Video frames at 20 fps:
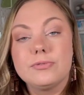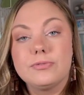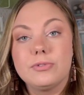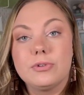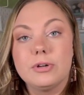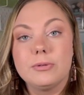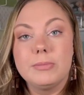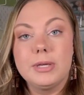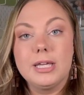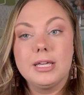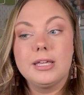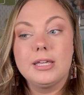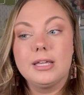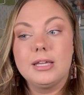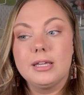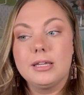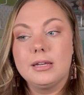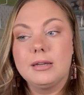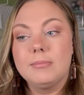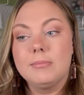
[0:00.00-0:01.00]
for
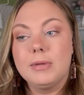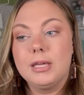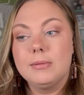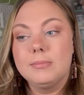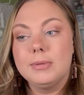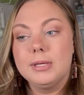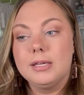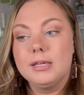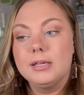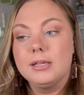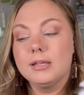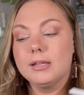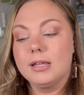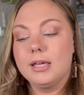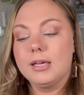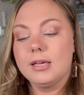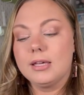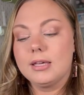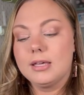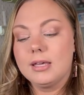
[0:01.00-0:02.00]
making maybe
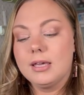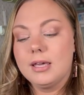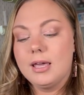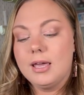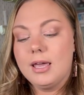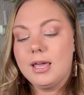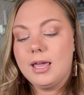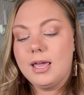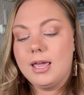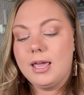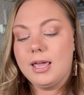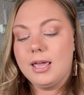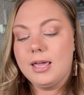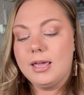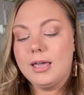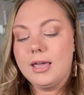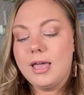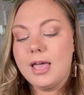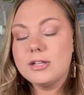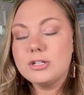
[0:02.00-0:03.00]
like
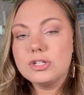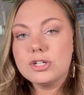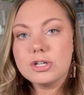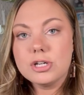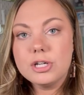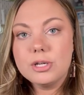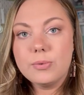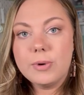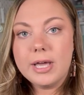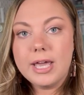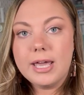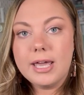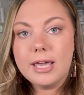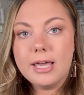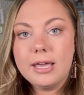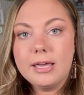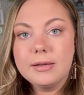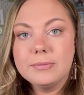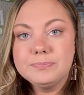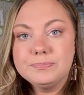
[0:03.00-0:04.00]
a
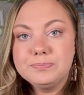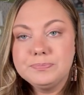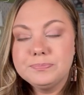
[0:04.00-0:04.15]
entryway